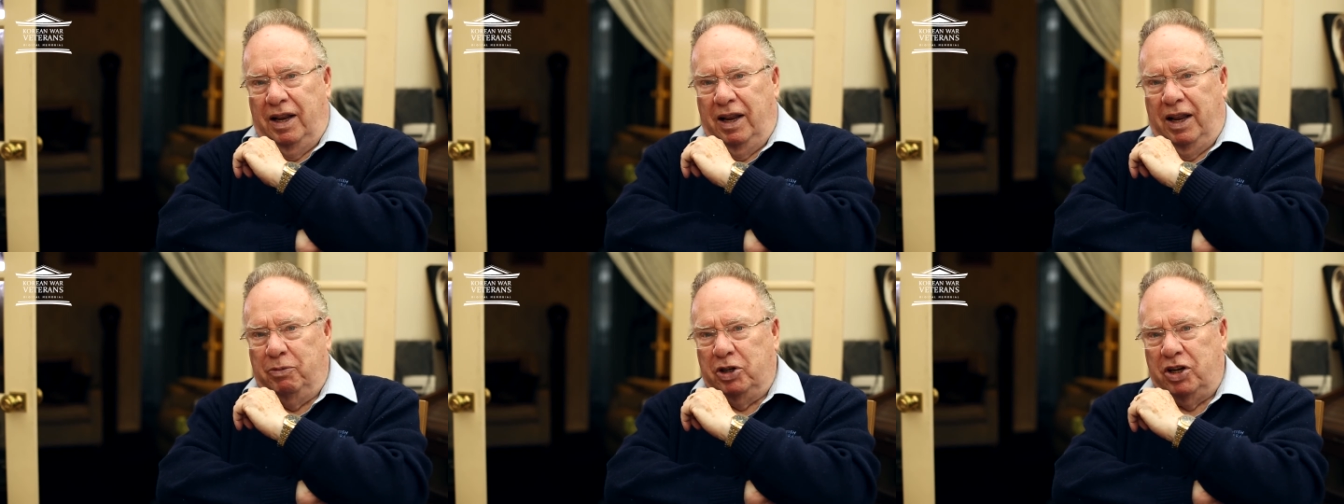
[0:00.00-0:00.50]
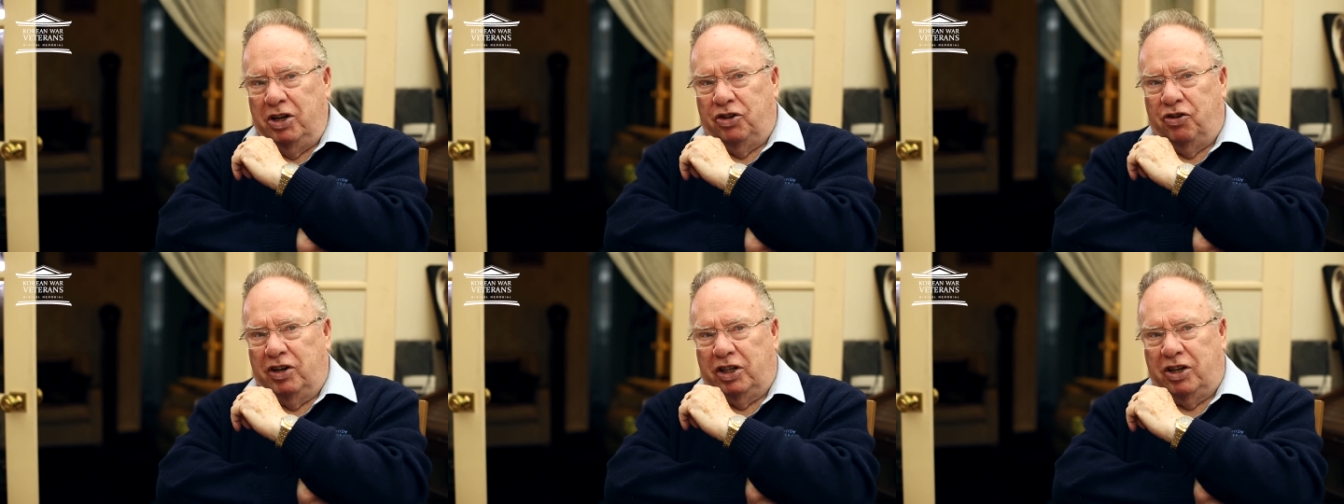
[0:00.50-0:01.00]
It was
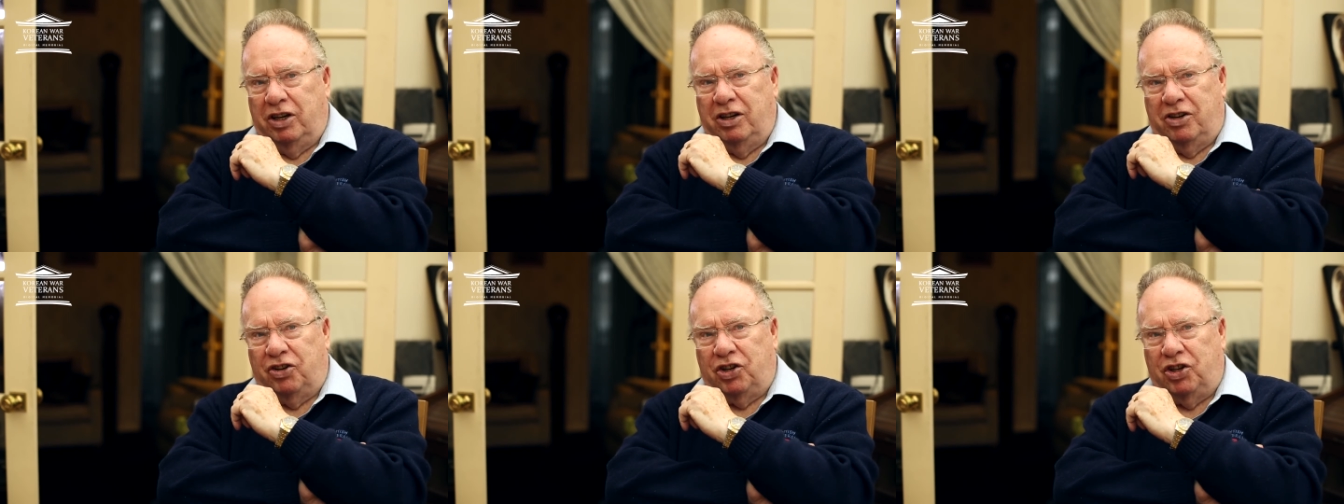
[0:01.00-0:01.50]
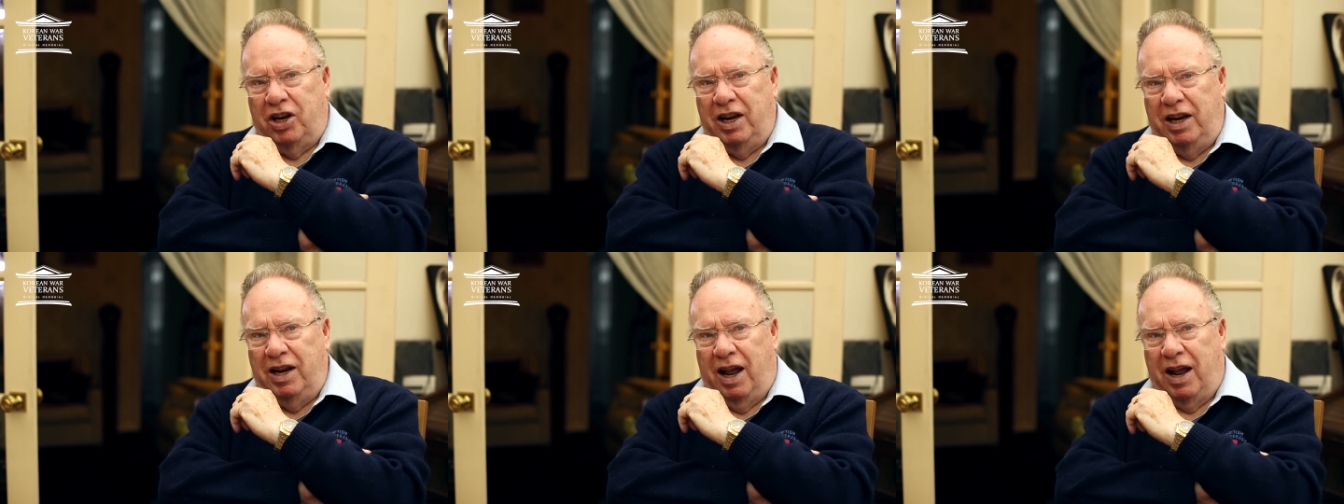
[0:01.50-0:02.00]
interesting to
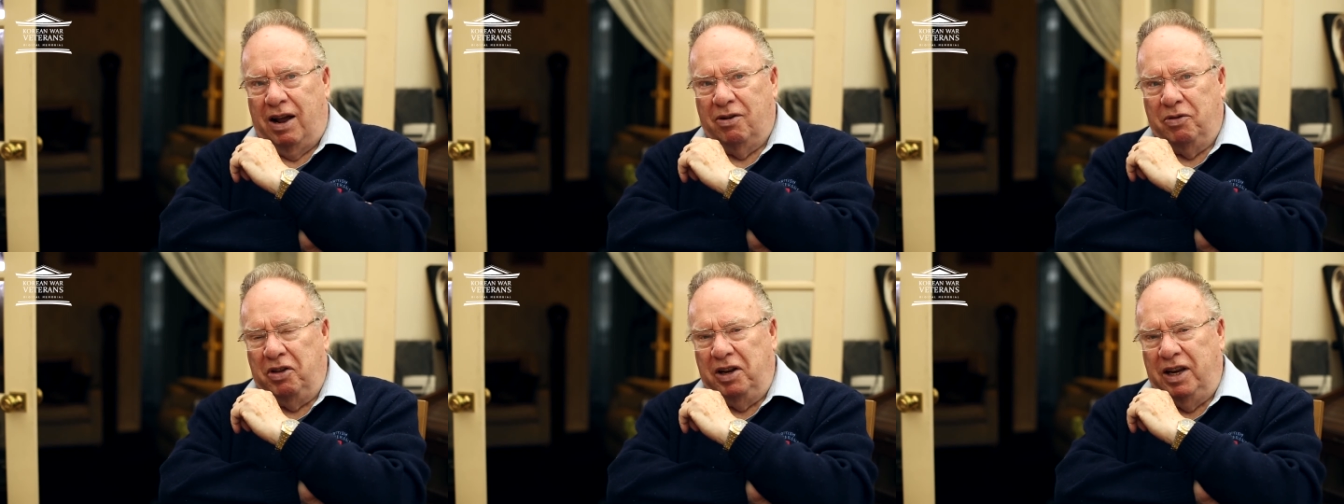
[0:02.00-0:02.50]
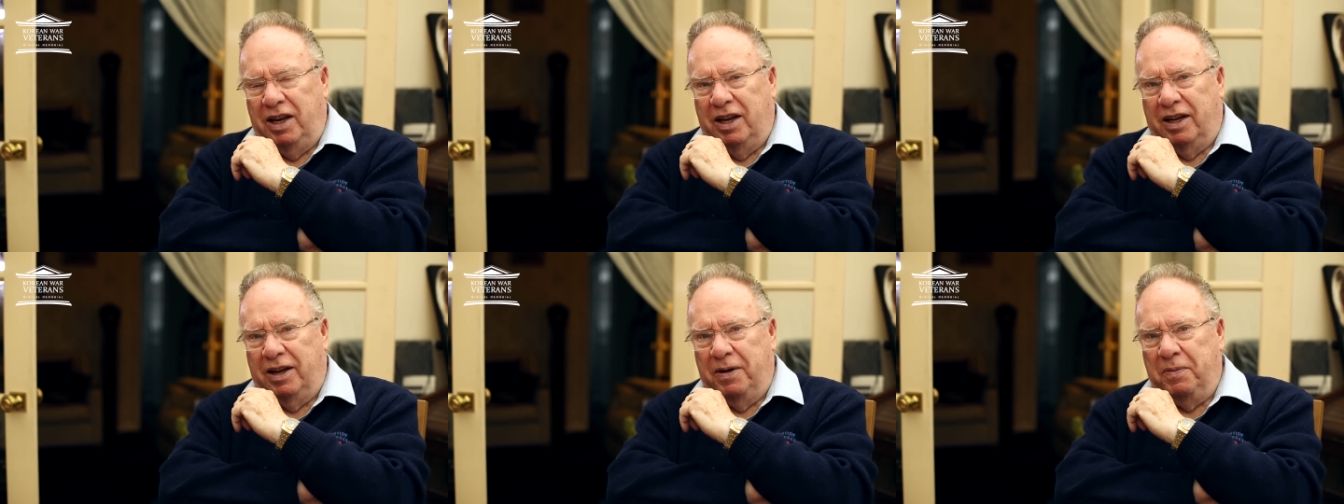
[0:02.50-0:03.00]
see how
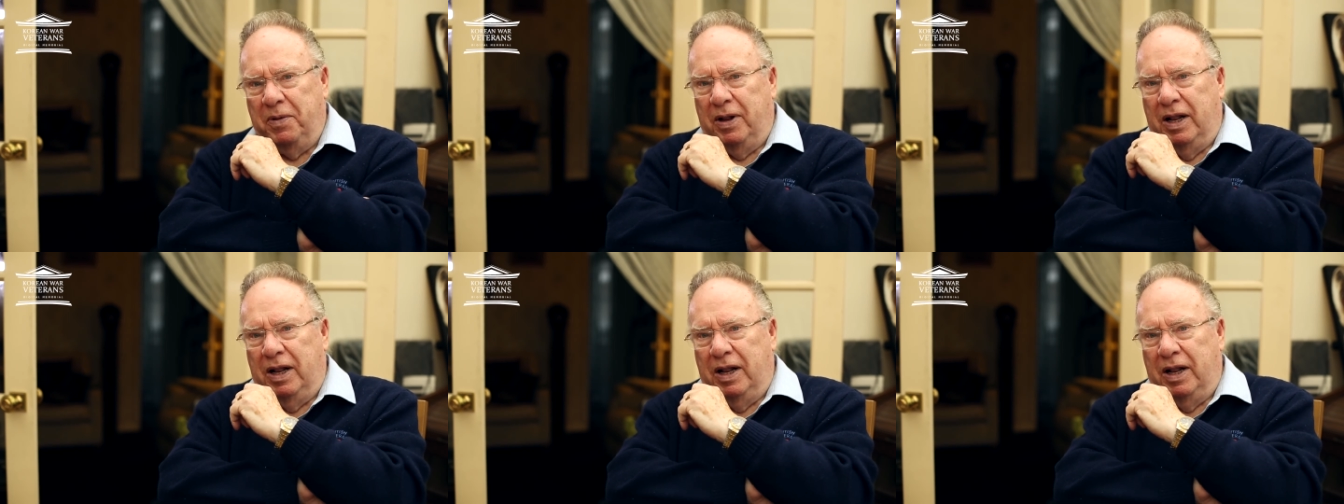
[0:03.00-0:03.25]
the